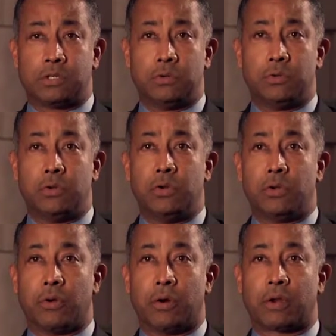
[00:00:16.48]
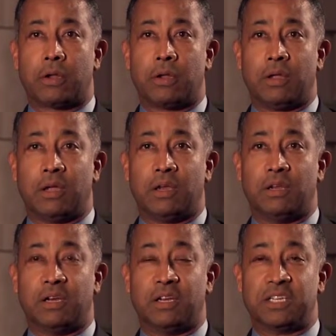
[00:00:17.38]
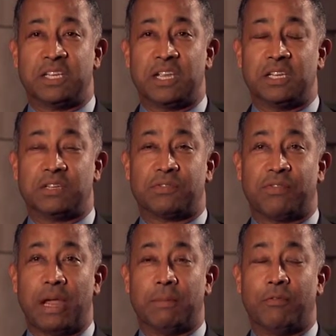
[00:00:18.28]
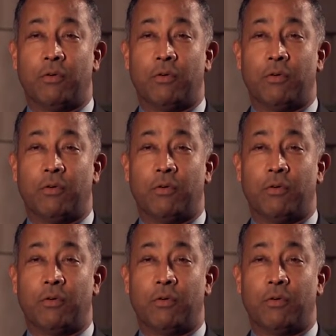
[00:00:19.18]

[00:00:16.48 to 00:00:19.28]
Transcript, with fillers: to New York and uh, to seek his fame and